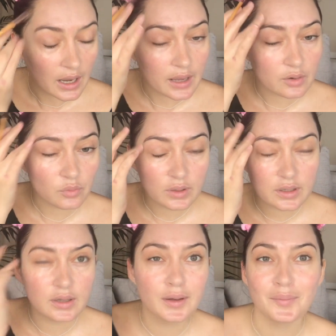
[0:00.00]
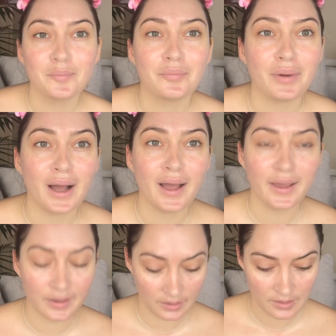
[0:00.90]
I don't want to
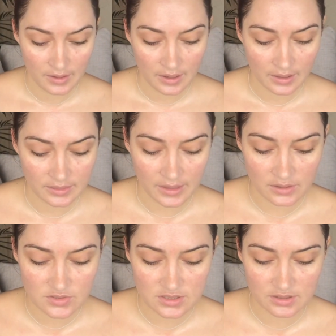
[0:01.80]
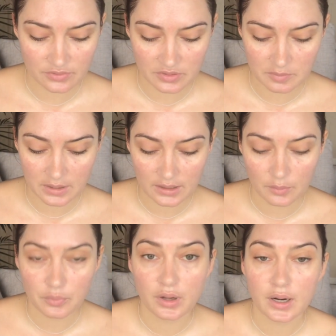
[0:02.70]
buy 1,000 different
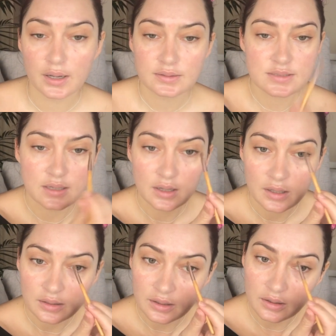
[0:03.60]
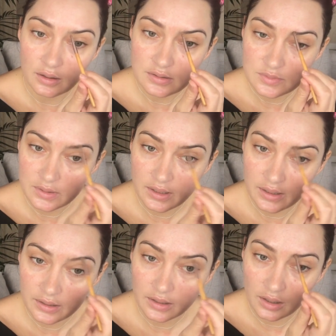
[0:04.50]
makeup products that cost me
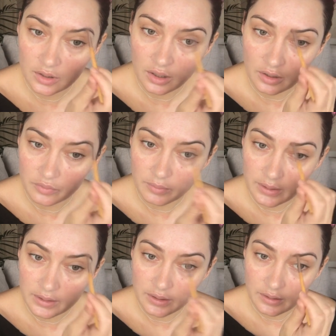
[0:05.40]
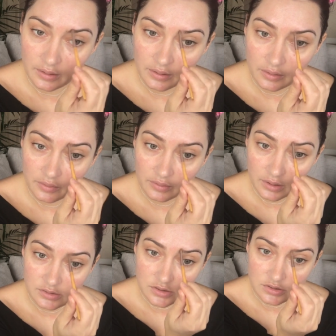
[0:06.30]
like a lot of money, if I
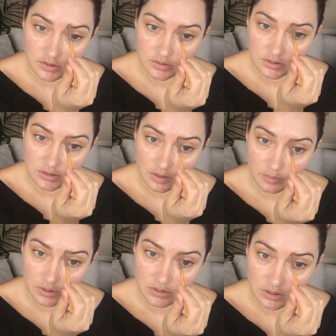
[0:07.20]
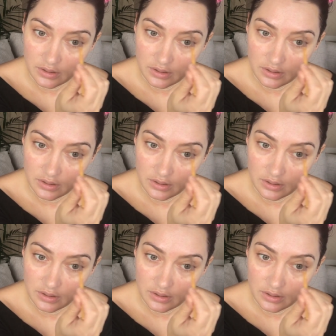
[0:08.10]
could just use the same one.